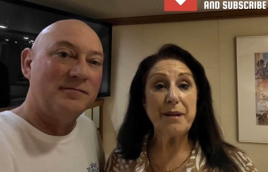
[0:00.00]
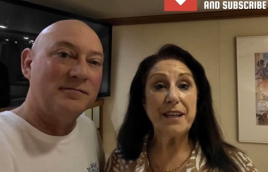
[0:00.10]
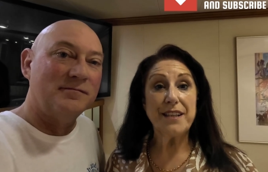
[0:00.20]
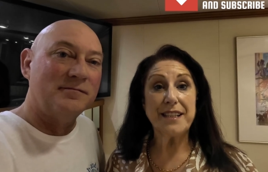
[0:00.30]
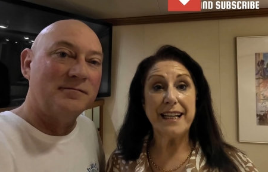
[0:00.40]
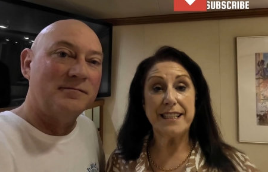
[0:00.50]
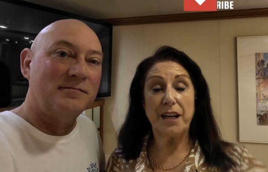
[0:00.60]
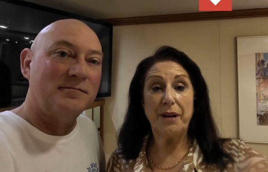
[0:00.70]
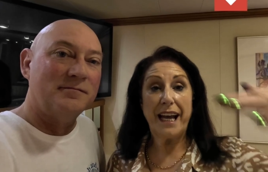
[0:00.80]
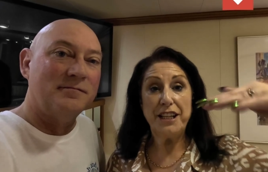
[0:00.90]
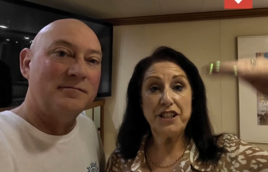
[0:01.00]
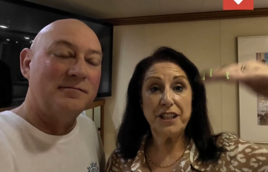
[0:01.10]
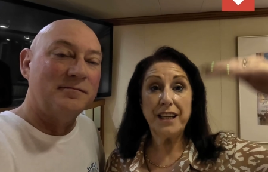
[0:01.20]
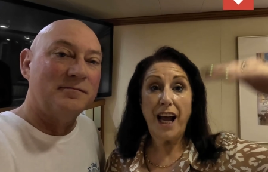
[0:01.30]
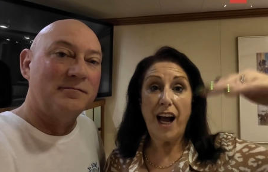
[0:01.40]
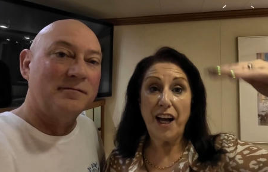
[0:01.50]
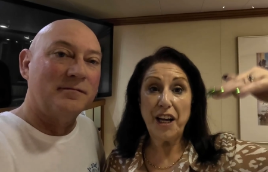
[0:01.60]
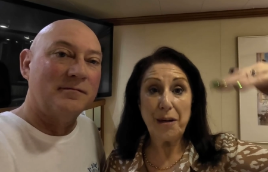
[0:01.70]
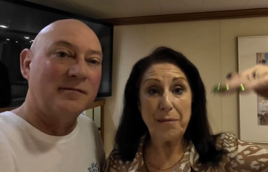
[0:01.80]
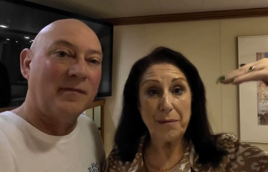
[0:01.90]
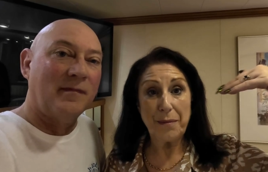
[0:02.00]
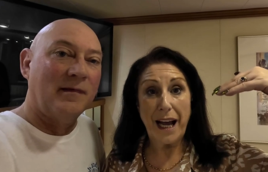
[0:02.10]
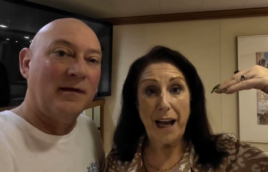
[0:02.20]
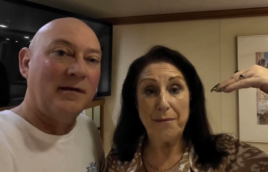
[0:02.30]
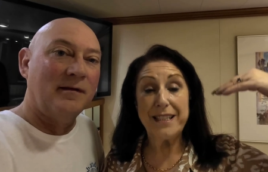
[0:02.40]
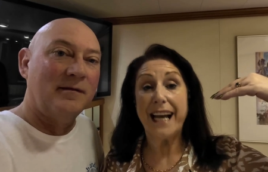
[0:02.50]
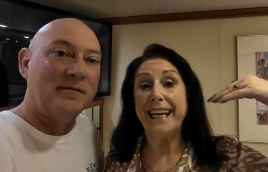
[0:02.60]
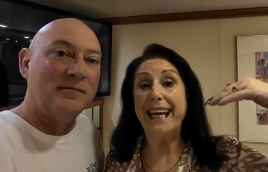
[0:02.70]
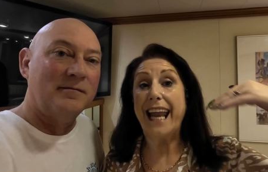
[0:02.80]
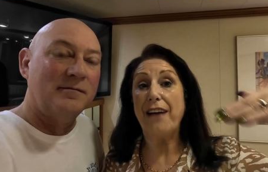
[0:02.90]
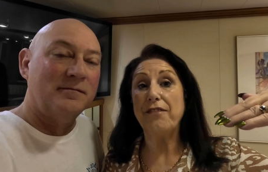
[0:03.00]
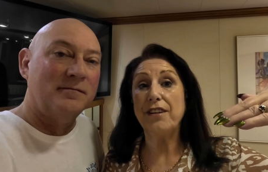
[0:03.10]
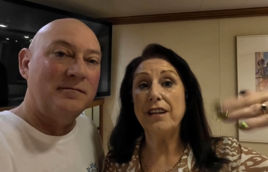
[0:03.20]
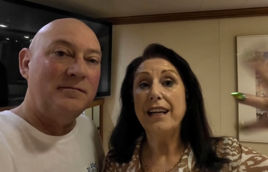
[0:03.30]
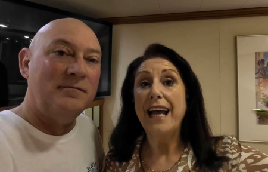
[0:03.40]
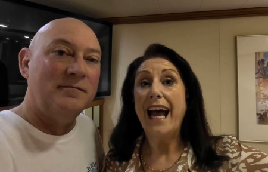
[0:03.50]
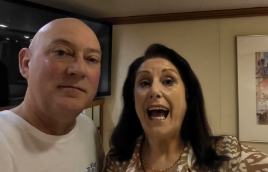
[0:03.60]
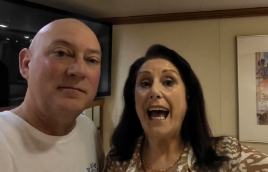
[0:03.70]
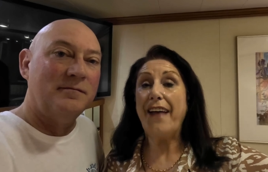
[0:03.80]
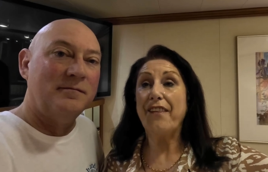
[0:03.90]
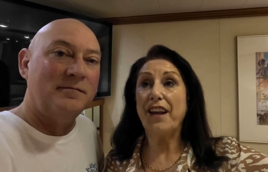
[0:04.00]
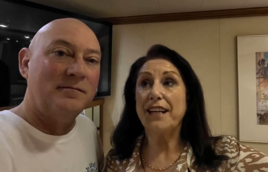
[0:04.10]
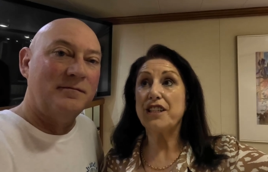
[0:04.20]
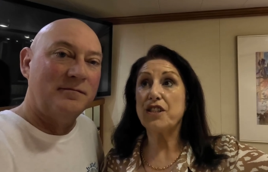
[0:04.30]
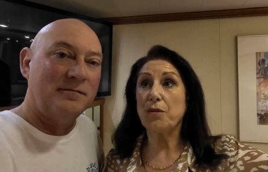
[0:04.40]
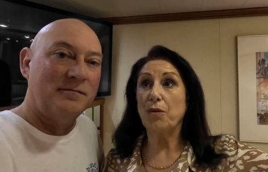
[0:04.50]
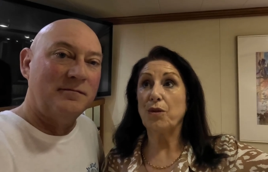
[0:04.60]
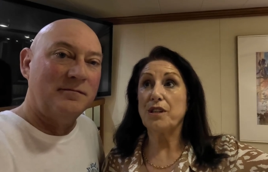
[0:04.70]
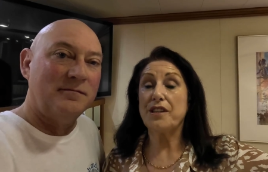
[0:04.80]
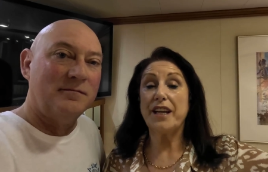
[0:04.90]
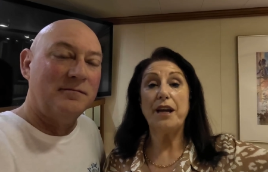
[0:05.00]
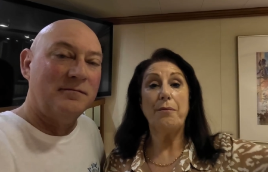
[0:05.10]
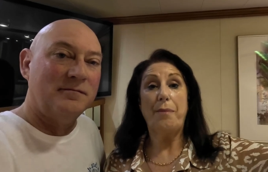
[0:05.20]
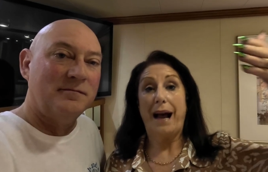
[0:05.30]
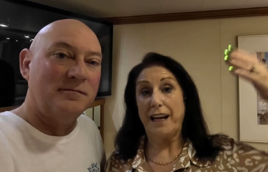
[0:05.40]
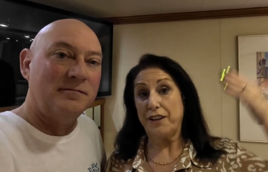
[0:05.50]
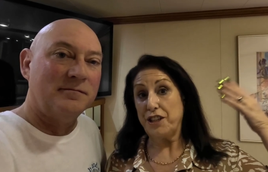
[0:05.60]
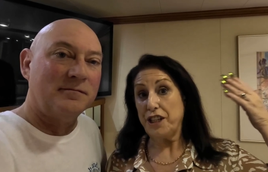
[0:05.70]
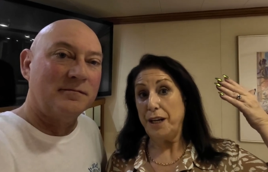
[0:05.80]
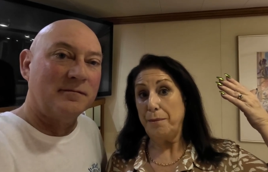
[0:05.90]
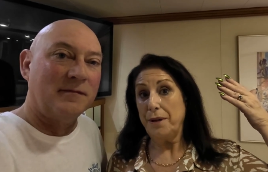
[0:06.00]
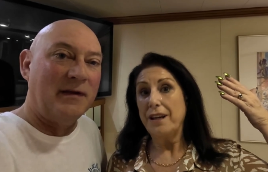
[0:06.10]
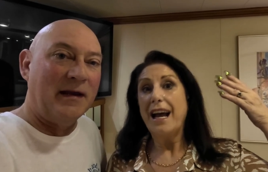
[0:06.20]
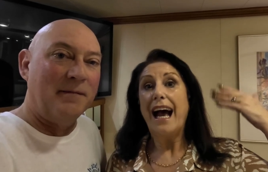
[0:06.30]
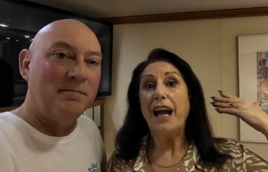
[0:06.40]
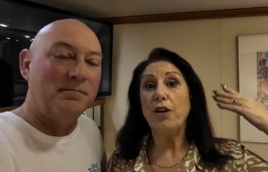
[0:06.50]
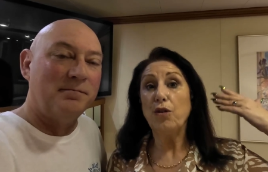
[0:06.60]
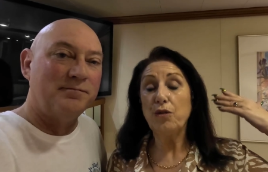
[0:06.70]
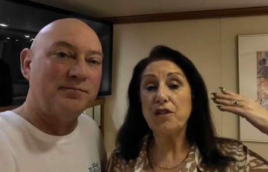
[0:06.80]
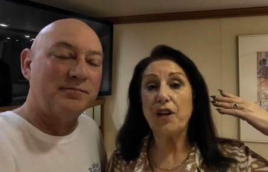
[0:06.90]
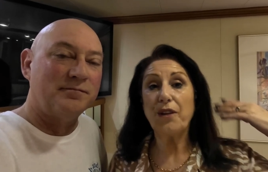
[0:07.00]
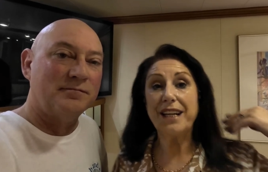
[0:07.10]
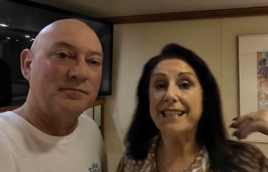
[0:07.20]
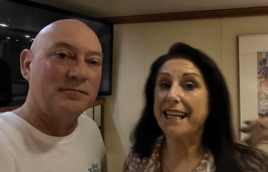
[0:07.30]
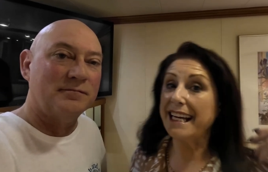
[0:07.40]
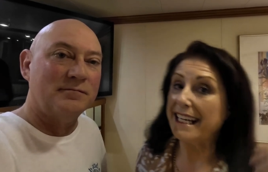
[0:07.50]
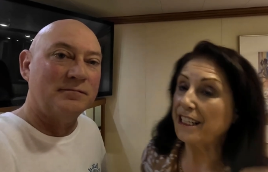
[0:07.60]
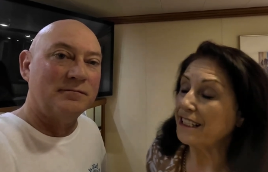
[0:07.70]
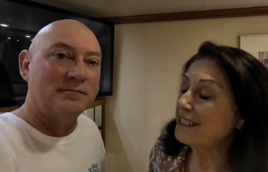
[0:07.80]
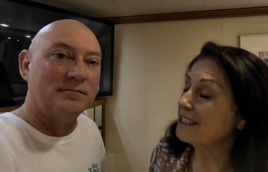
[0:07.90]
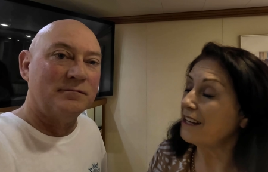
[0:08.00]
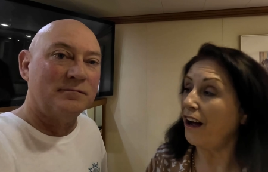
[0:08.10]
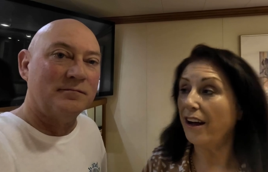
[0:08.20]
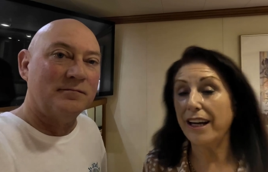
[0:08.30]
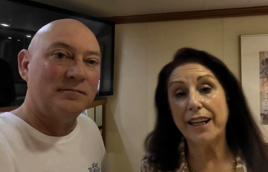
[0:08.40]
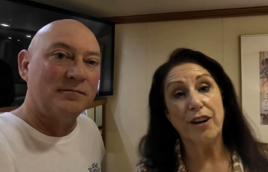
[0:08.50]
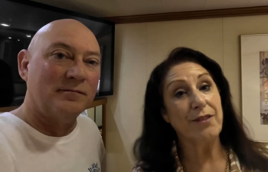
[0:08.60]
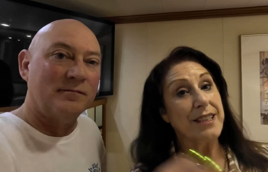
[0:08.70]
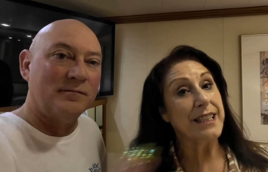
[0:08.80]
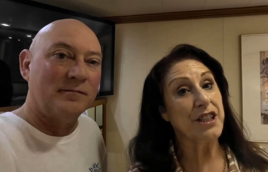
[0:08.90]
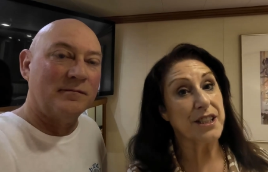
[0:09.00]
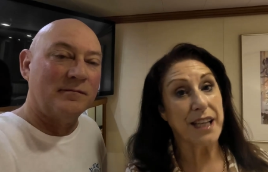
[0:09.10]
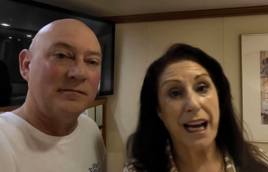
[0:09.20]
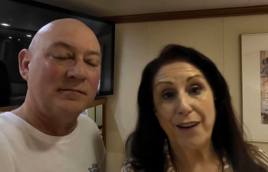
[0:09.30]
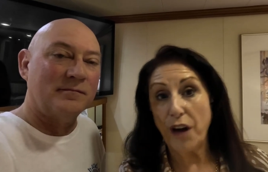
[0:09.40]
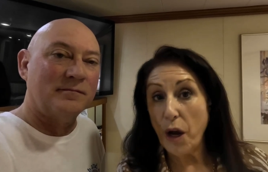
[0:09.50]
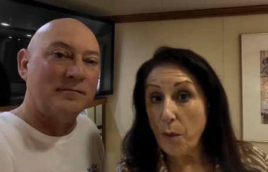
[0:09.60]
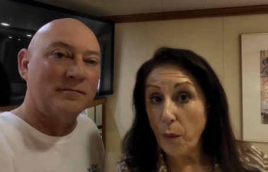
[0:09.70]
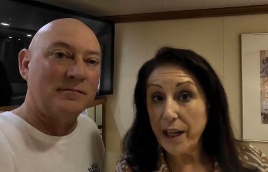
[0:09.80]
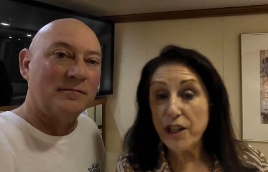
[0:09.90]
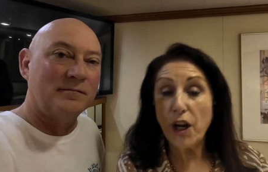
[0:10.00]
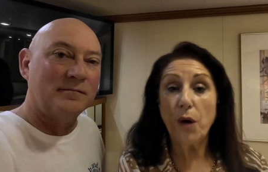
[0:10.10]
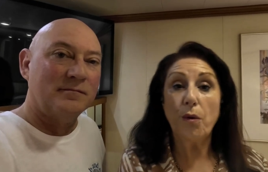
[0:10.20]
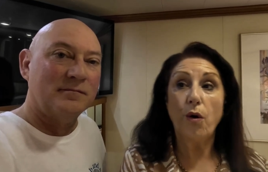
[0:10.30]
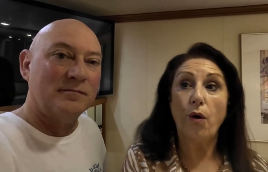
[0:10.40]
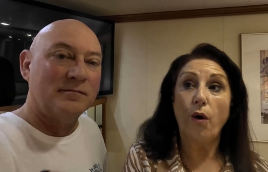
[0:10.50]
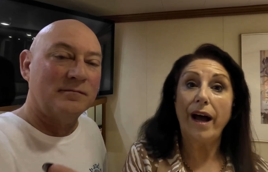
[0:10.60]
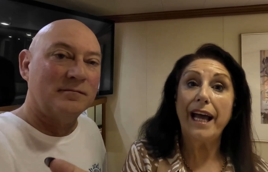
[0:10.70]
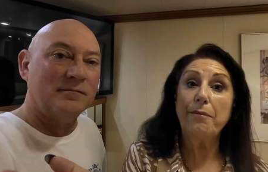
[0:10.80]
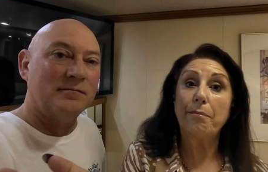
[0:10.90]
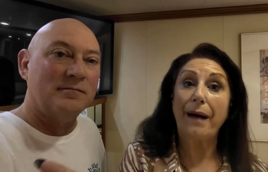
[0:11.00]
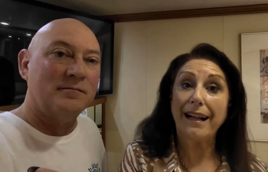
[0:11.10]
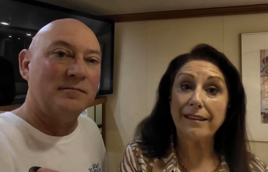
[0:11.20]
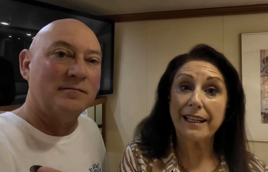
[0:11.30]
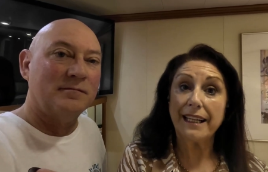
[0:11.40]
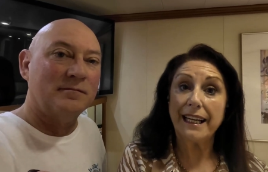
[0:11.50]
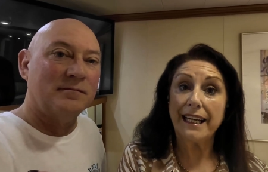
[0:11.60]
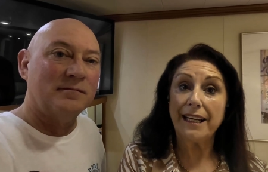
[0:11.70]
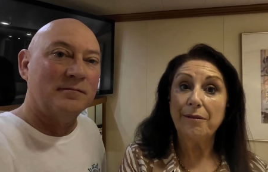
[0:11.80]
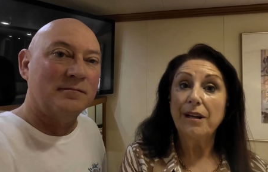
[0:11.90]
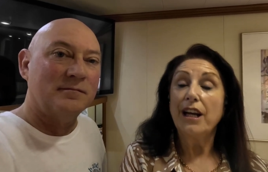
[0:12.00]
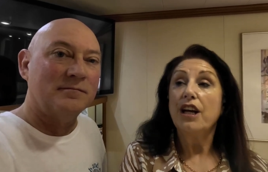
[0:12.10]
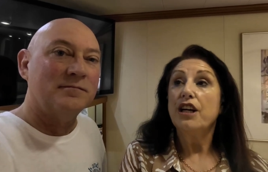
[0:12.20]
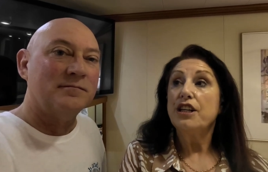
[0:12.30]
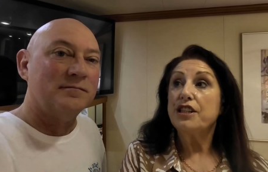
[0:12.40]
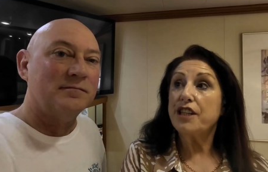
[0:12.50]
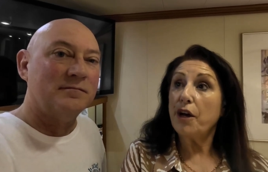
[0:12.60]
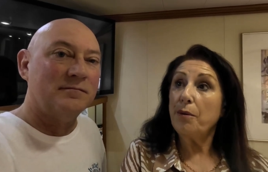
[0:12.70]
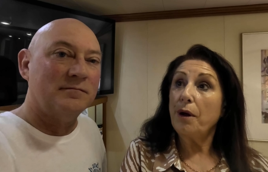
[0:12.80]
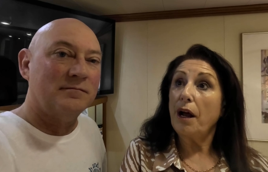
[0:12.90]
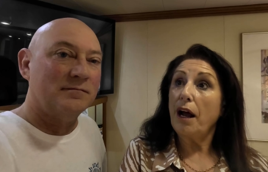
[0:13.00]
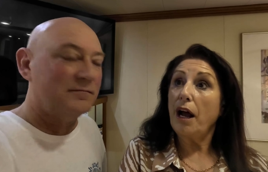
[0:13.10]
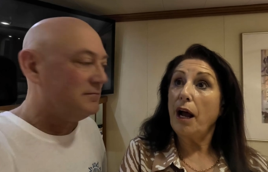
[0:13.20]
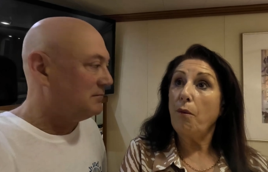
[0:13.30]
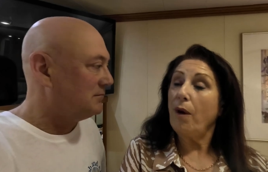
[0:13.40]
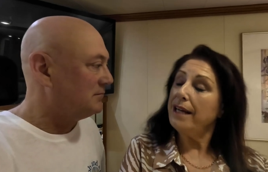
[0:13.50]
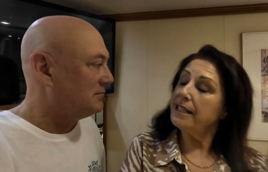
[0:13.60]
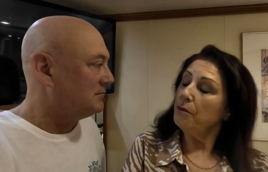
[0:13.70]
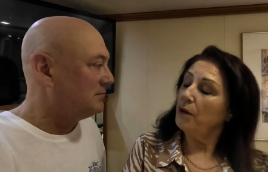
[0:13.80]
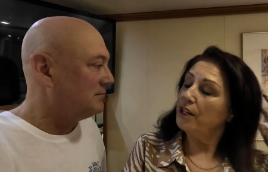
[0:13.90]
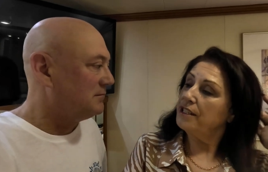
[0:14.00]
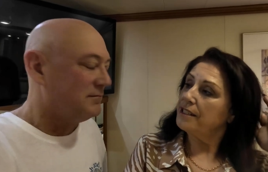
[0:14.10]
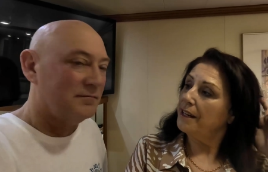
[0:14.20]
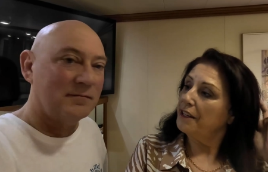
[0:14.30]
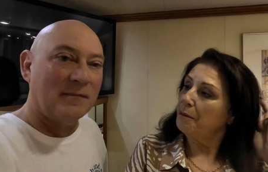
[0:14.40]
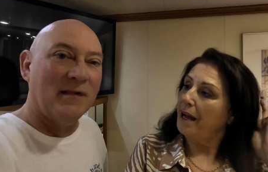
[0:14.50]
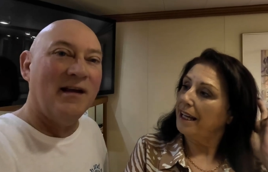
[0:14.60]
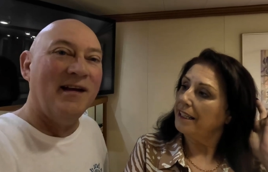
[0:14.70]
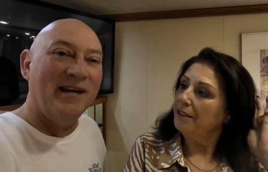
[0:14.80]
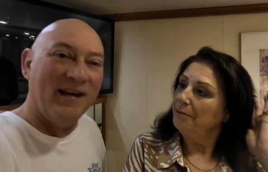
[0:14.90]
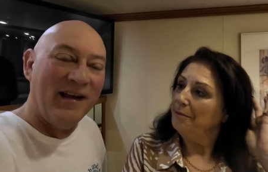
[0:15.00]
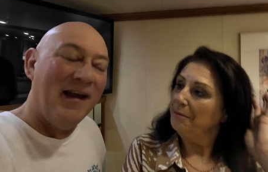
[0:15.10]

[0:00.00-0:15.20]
Speaker 1: because its location, high up, um, deck 11, and that it's towards the back of the ship, yeah. and also that it's inside. Obviously, doesn't have a window or a balcony. So, why is it worse at the back?